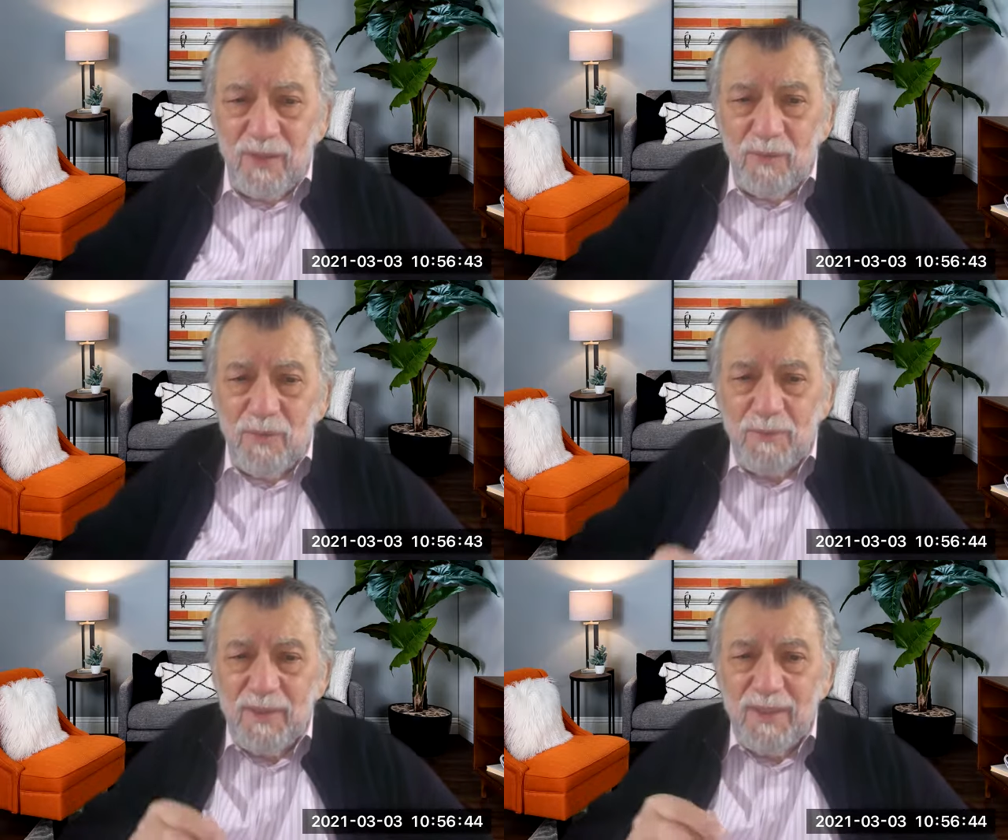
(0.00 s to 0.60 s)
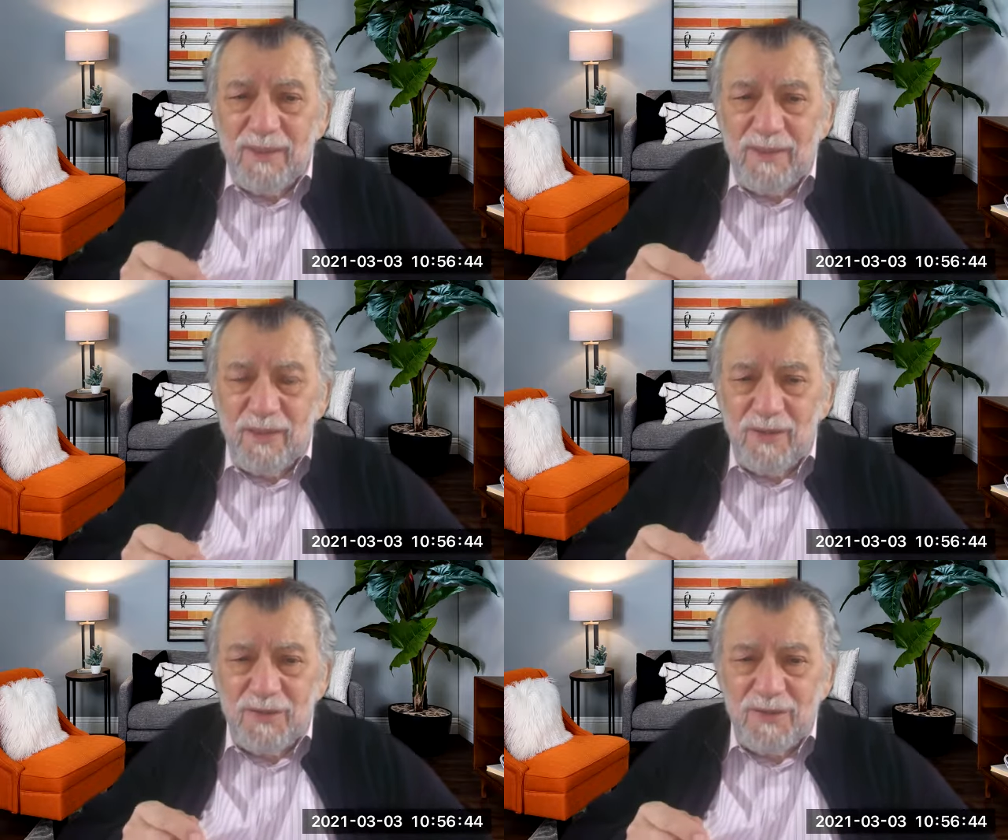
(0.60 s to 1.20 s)
we begin to
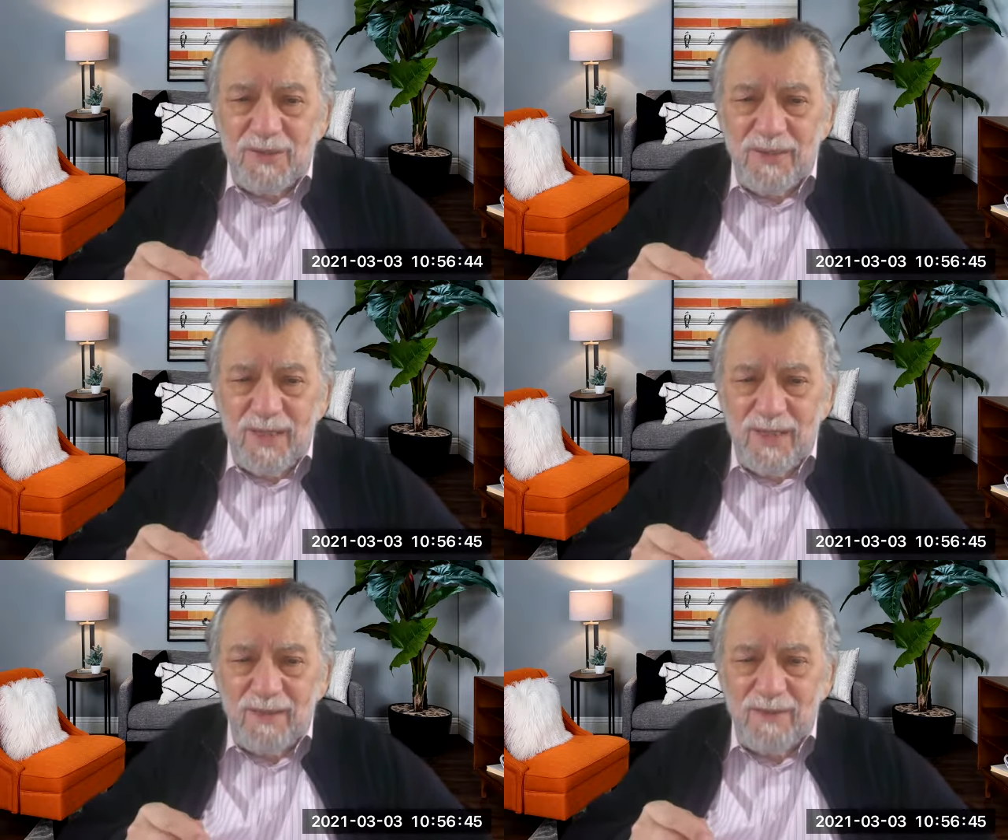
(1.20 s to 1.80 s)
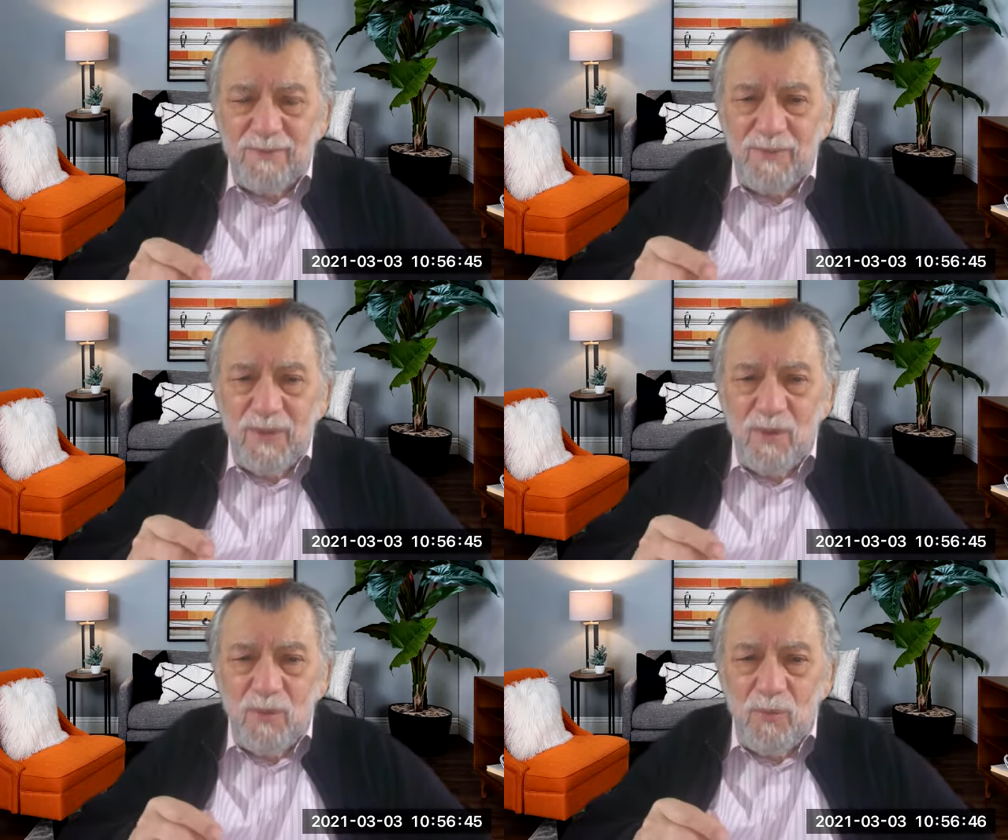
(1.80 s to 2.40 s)
understand
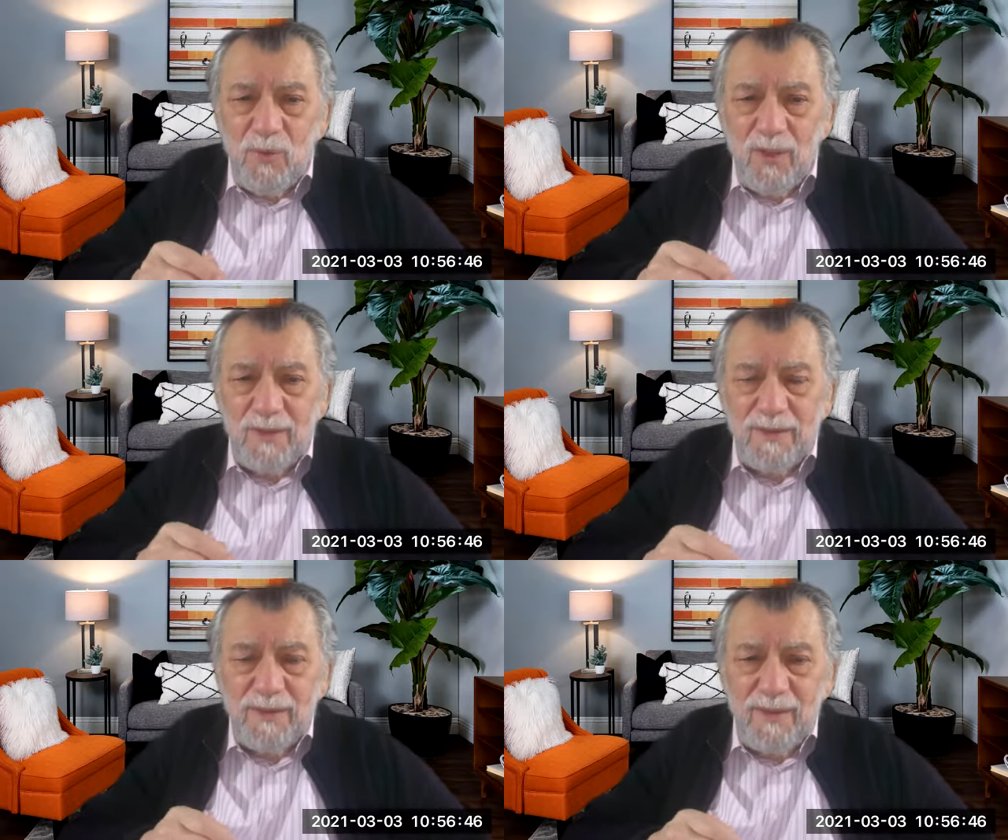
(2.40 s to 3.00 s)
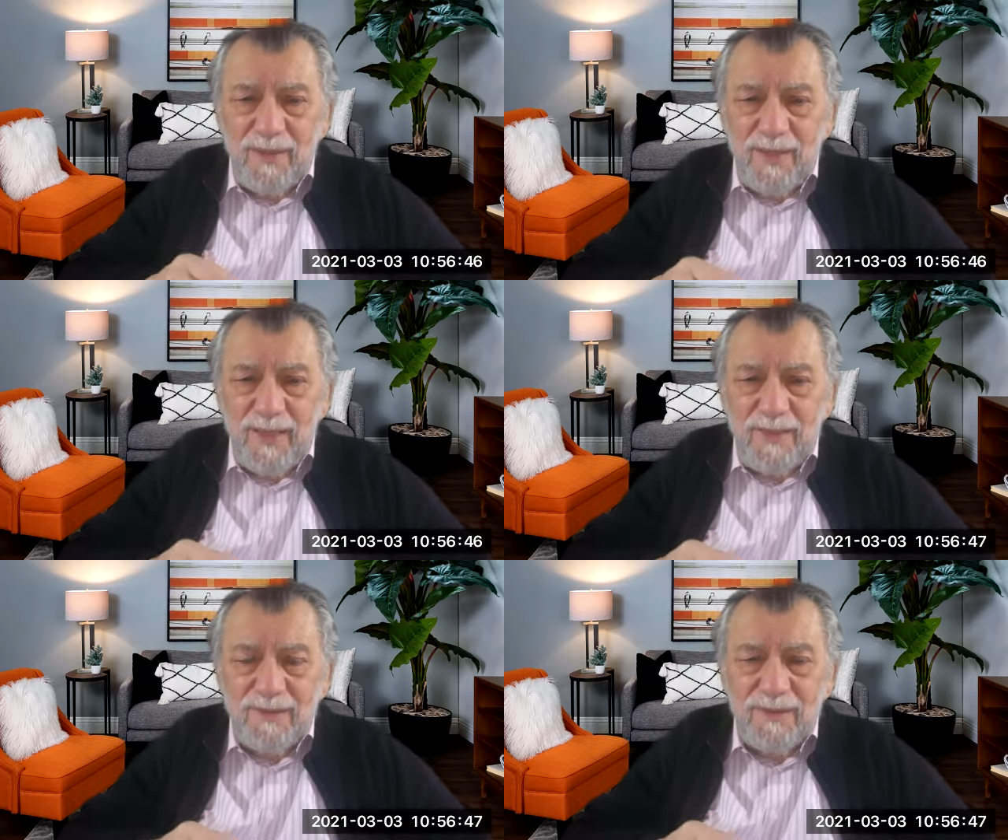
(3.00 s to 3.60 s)
what
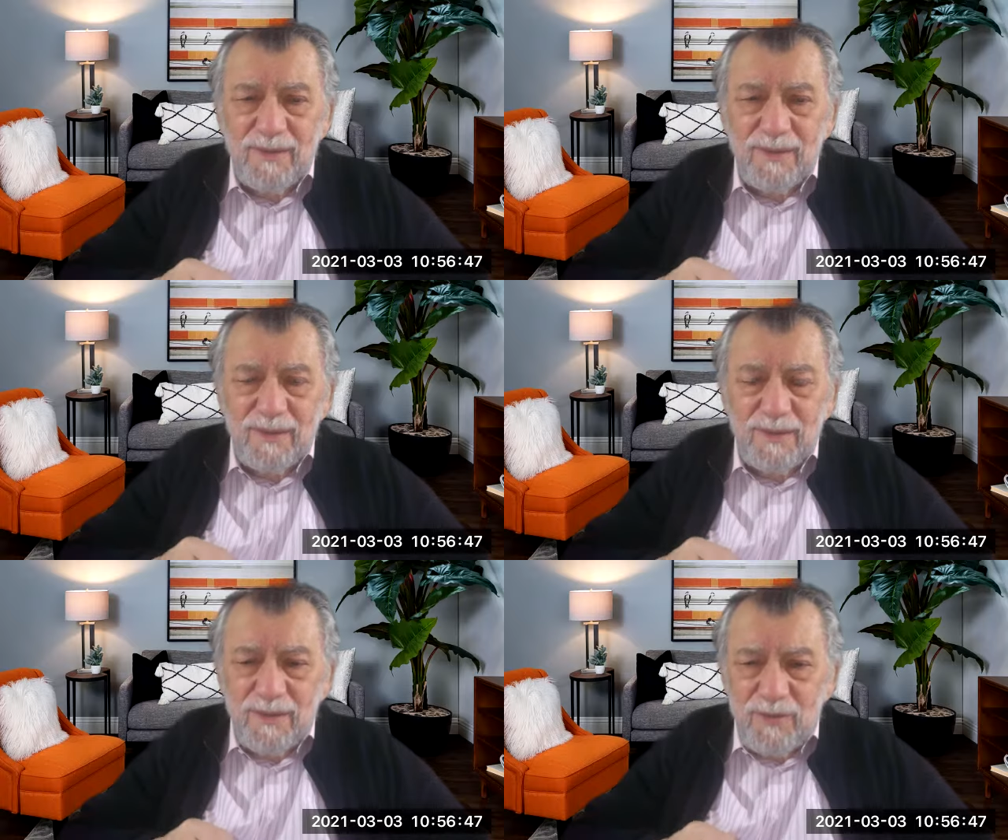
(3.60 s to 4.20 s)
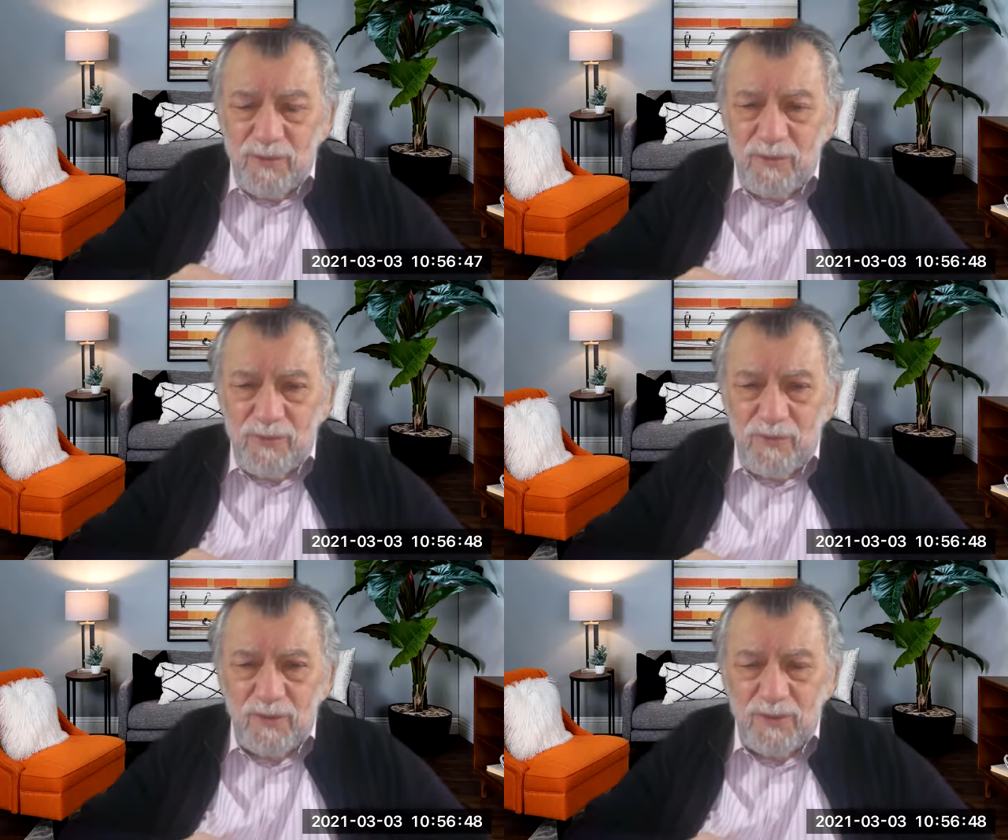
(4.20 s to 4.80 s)
that can do
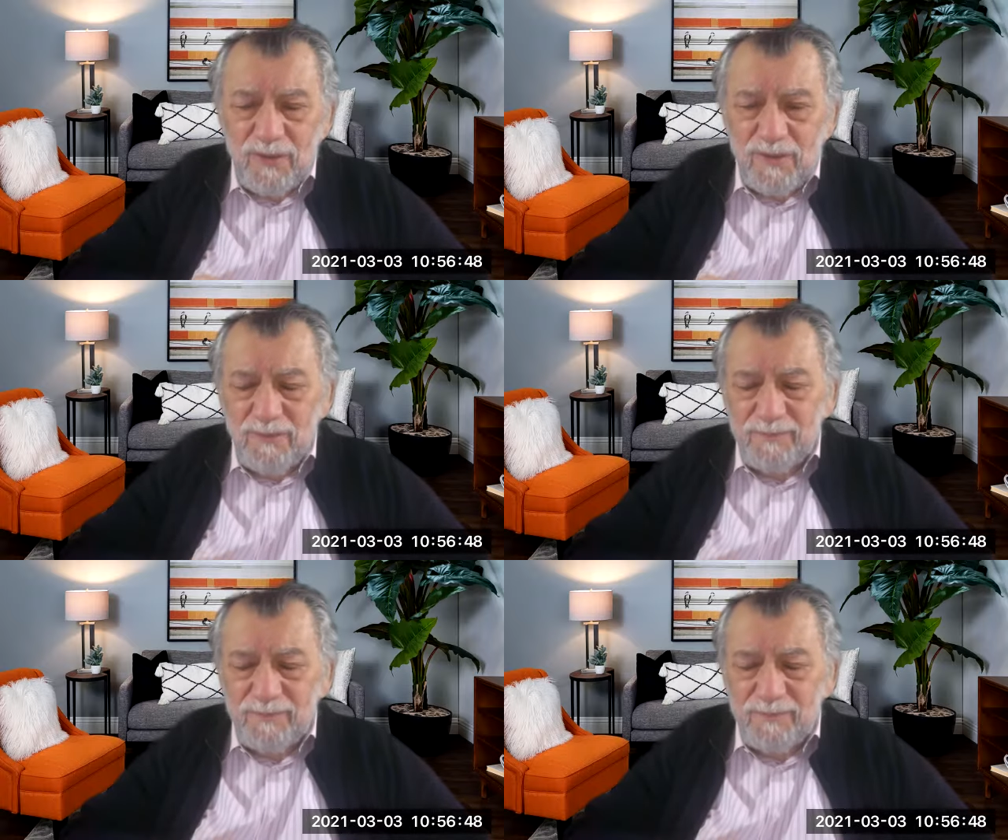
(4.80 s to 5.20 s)
for us.